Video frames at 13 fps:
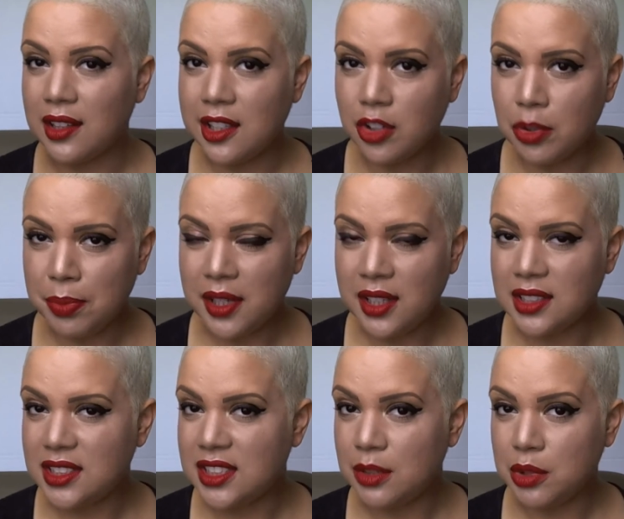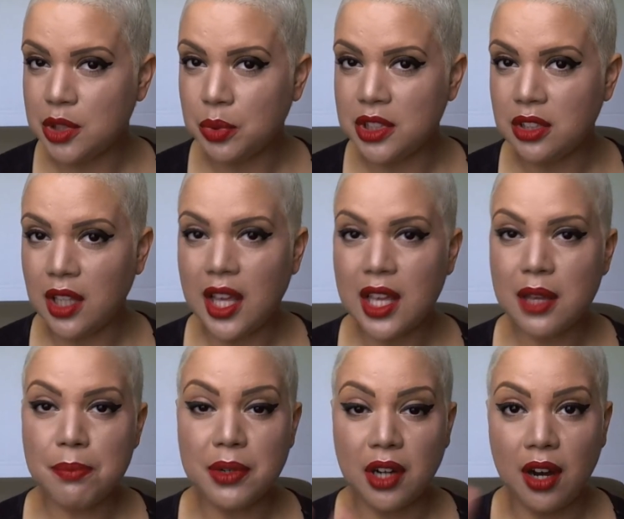little bit and see which one you
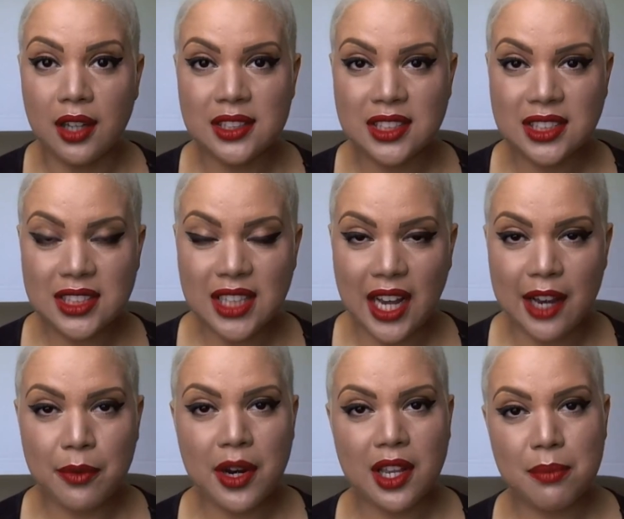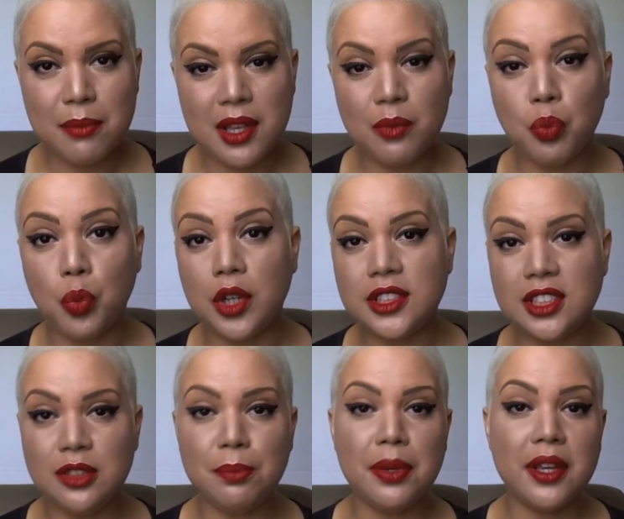like, but honestly, I recommend
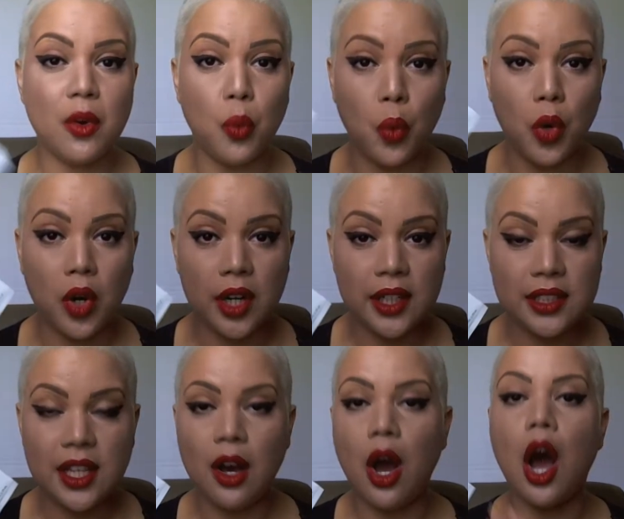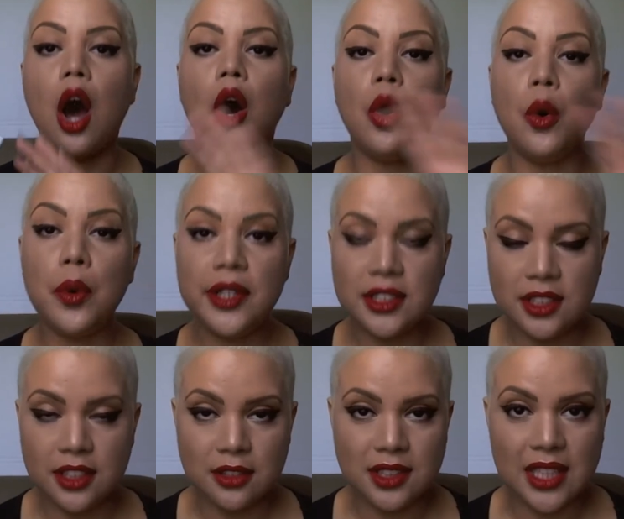once you pick one,
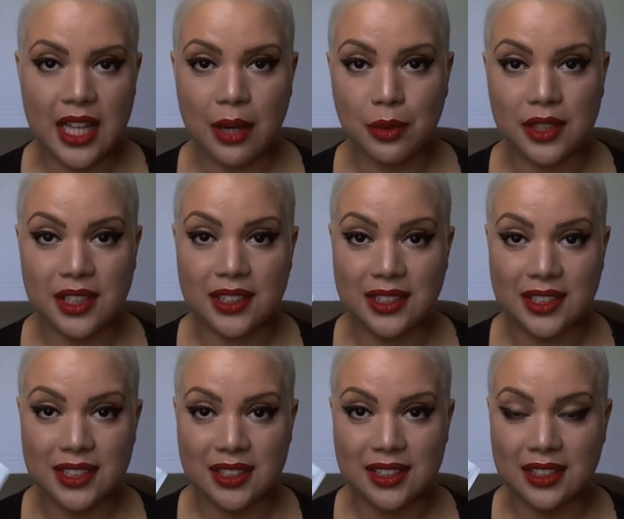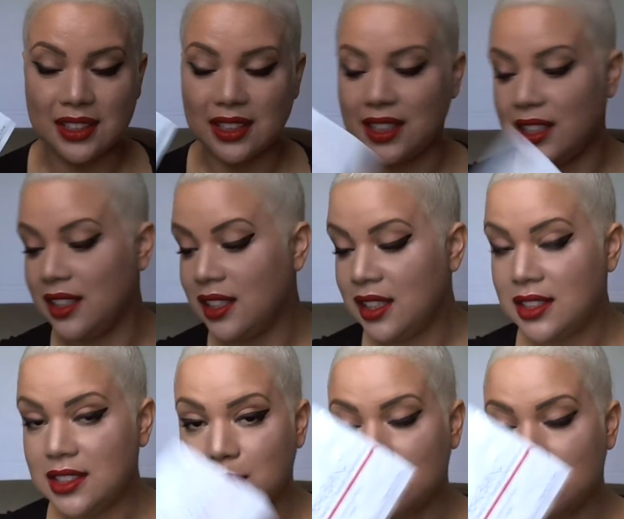always use that one consistently. So